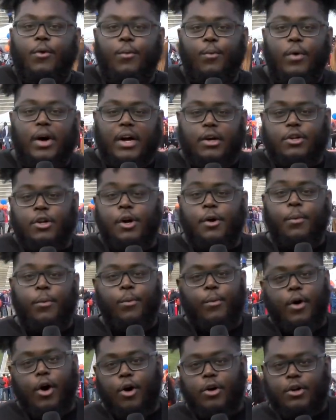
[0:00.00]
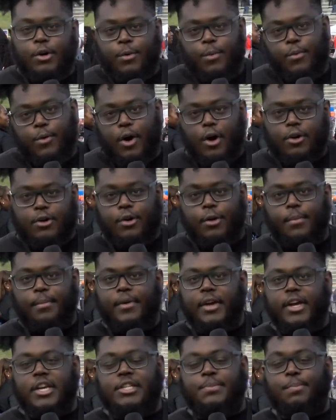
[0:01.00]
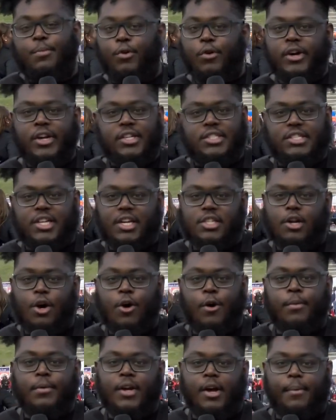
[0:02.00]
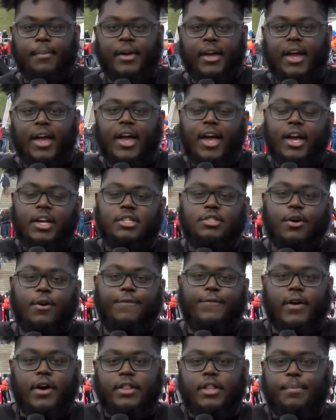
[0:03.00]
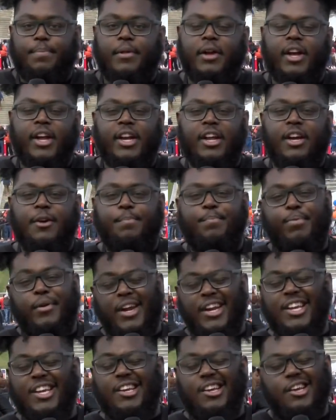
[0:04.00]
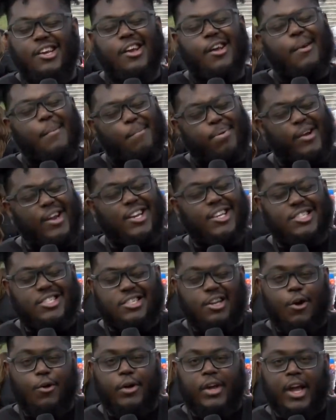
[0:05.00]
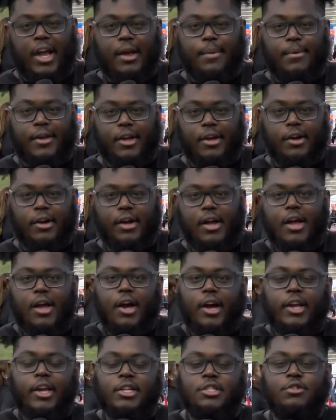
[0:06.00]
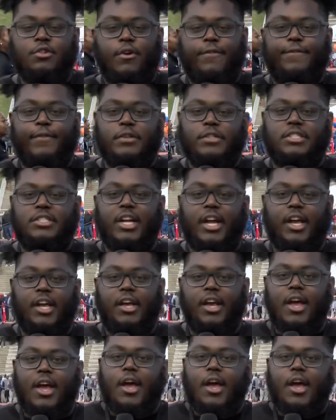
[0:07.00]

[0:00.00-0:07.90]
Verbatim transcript: Welcome, welcome, welcome. It's Morgan State's homecoming, and so far they're playing a pretty, pretty slow game here against Norfolk State.